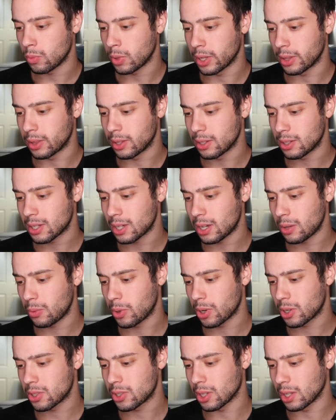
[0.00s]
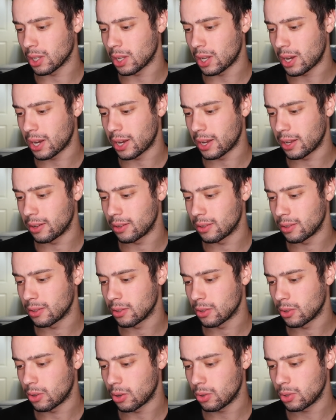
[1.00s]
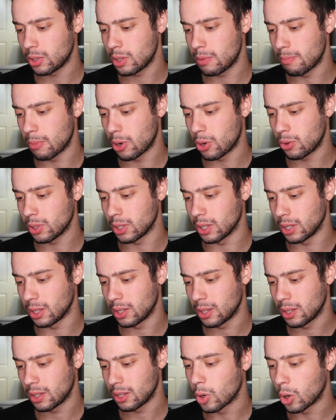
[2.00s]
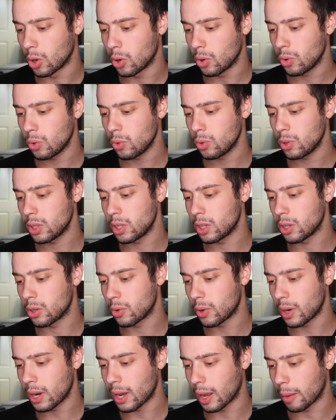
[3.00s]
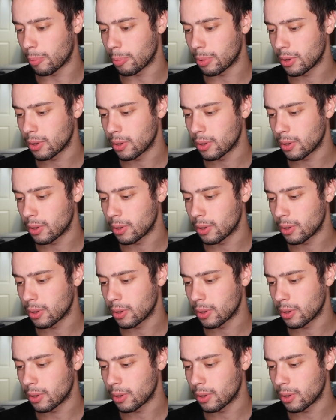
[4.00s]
Wait, this guy works a lot. Holy moly. Holy crap.